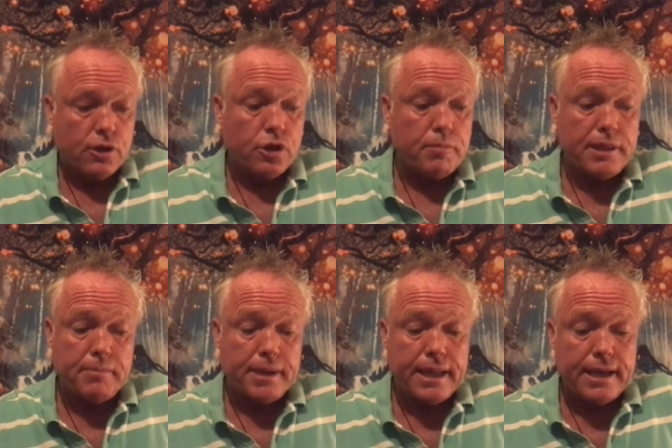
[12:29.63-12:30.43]
Could be
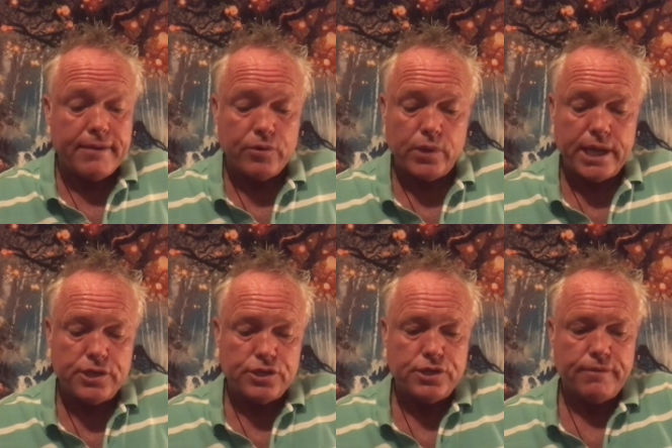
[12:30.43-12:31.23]
the beginning of a
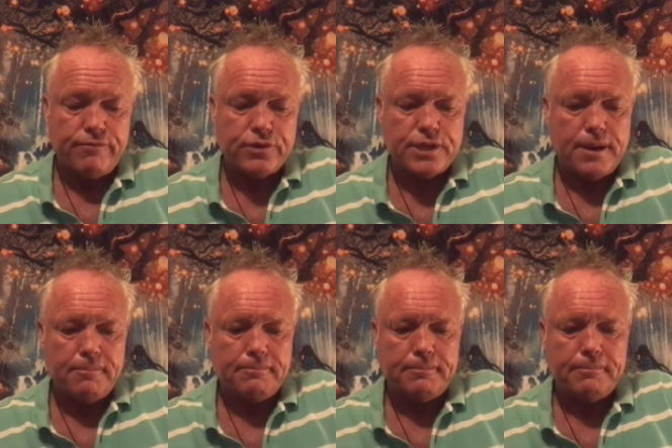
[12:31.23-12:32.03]
relationship for some.